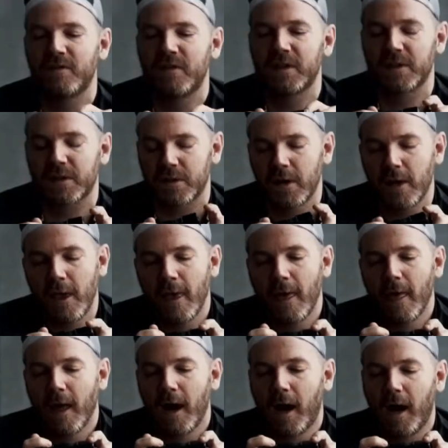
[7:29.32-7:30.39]
filter.
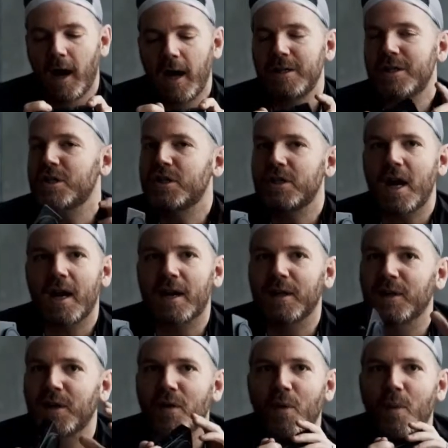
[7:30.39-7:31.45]
And just shot
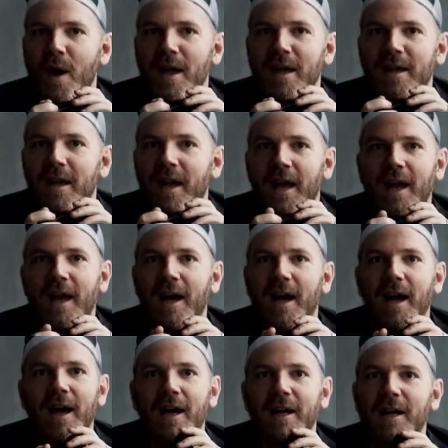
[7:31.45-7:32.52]
along the way.
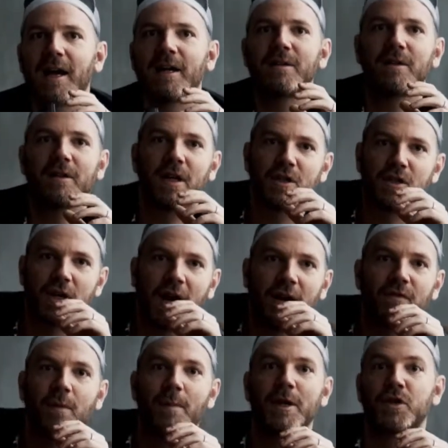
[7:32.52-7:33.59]
I
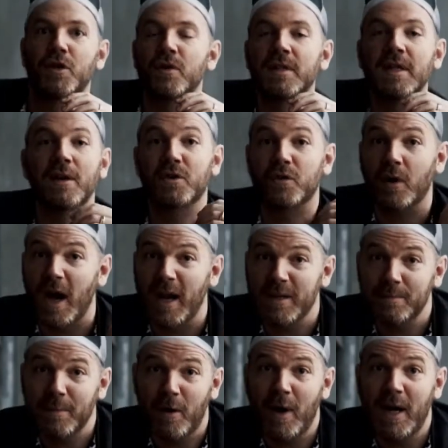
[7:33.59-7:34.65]
shot from my jersey.
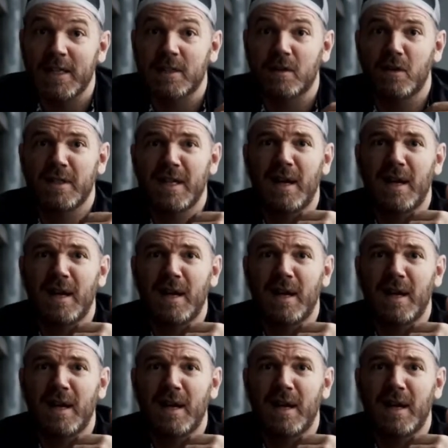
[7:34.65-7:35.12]
My ride starts